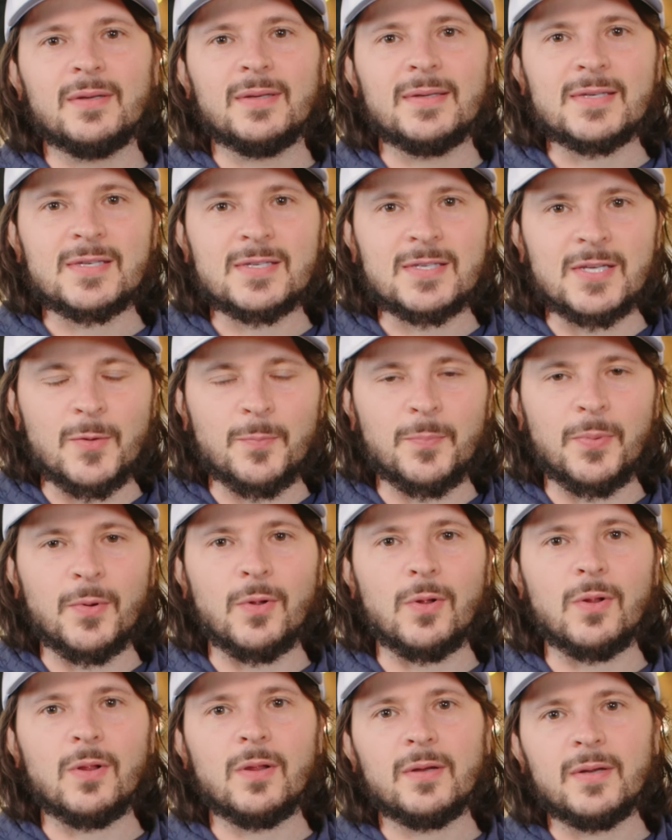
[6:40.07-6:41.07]

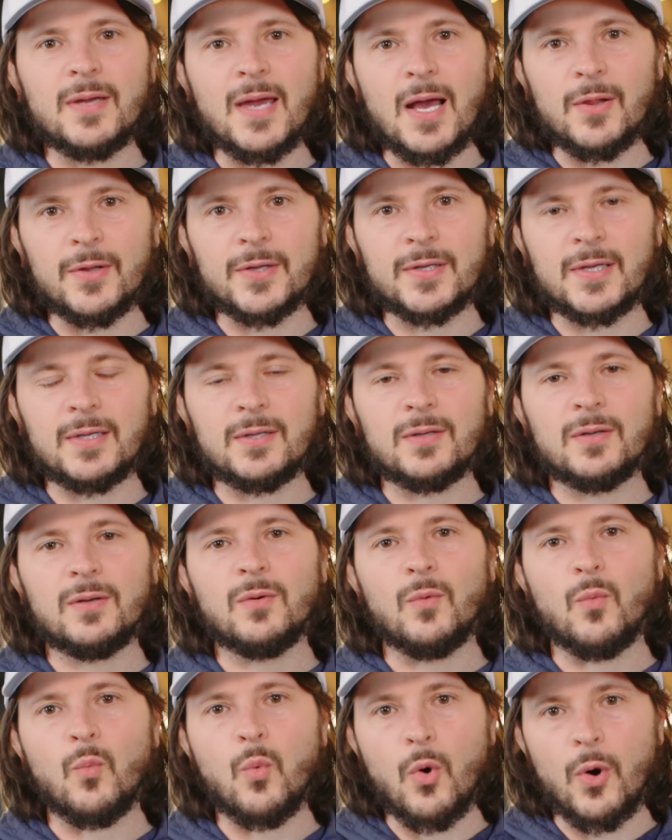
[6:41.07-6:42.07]
simple, elegant
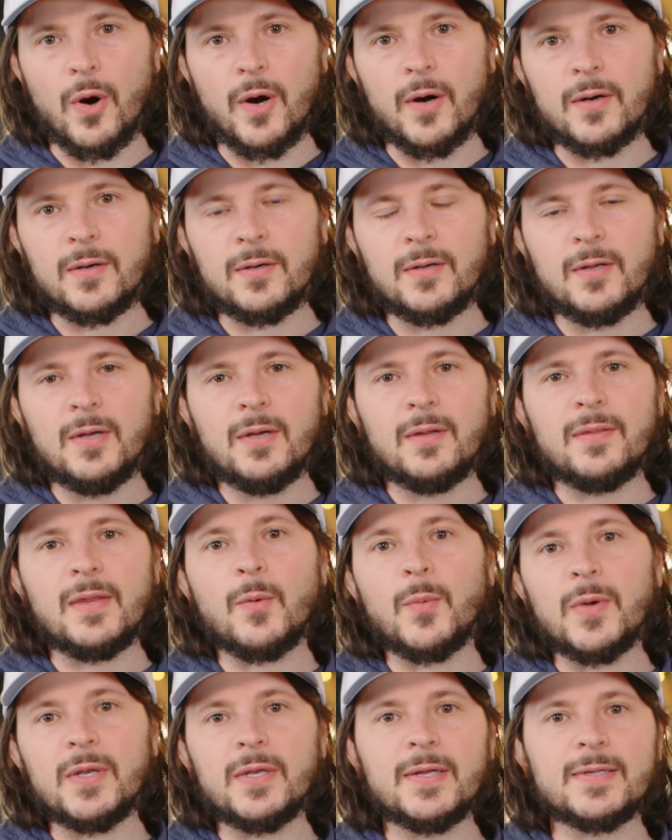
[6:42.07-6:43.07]
wort
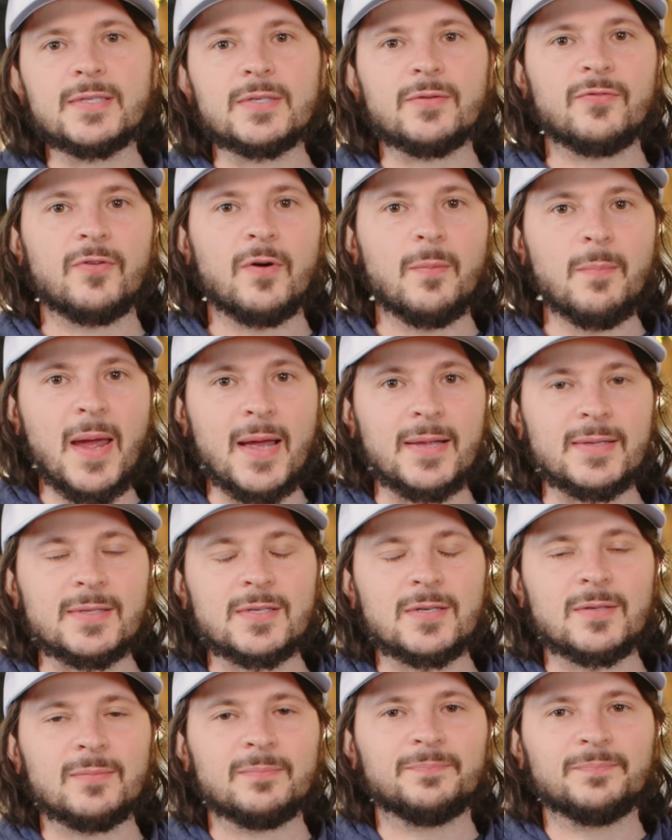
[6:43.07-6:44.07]
that we need to
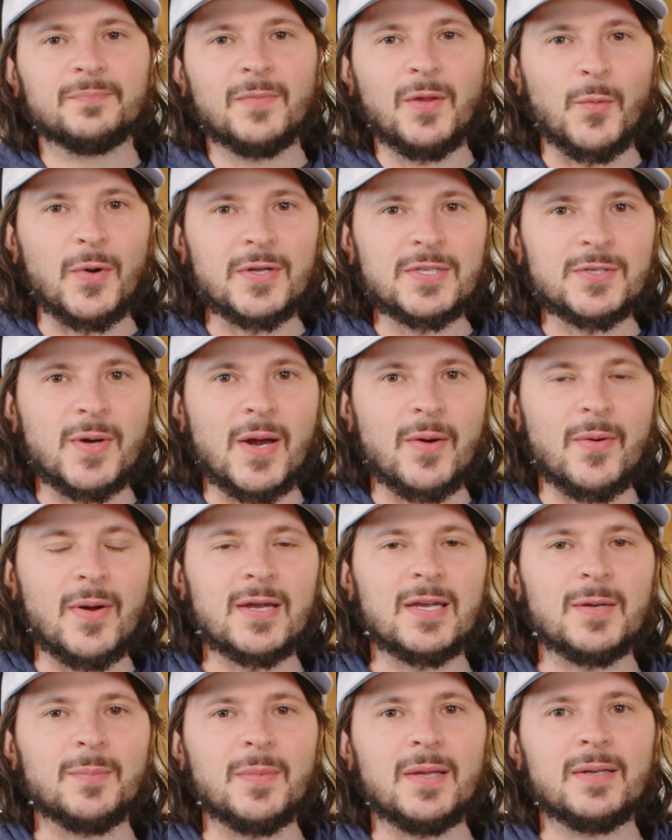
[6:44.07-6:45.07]
ferment. What do I
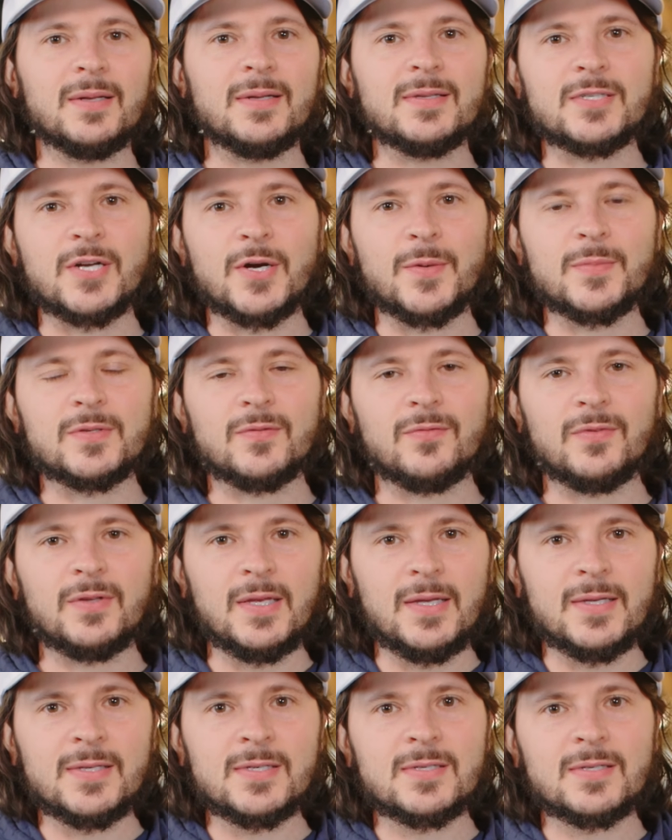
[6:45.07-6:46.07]
recommend in terms of
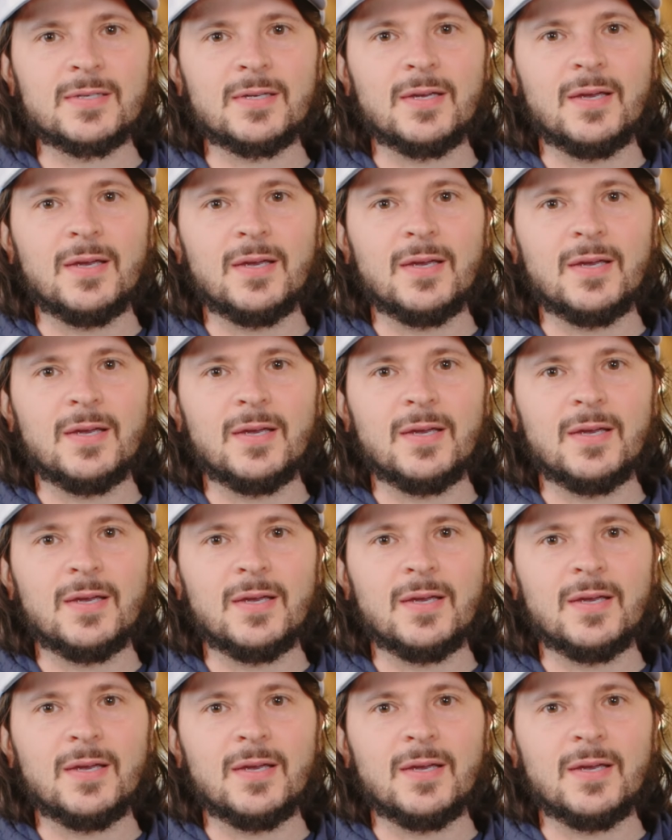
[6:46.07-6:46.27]
yeast?